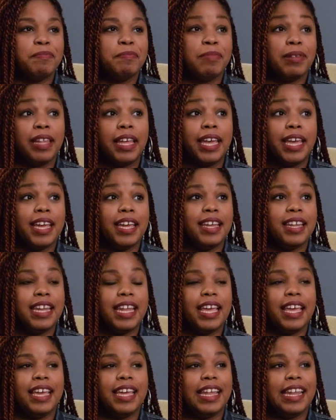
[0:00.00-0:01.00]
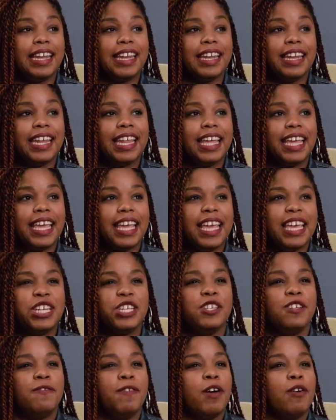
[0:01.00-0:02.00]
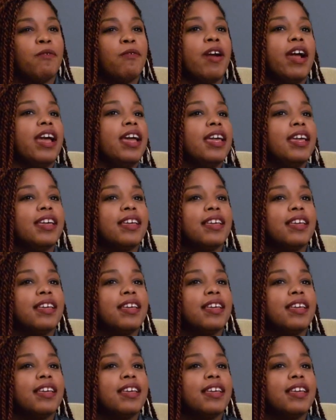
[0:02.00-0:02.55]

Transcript: played, and it just felt right.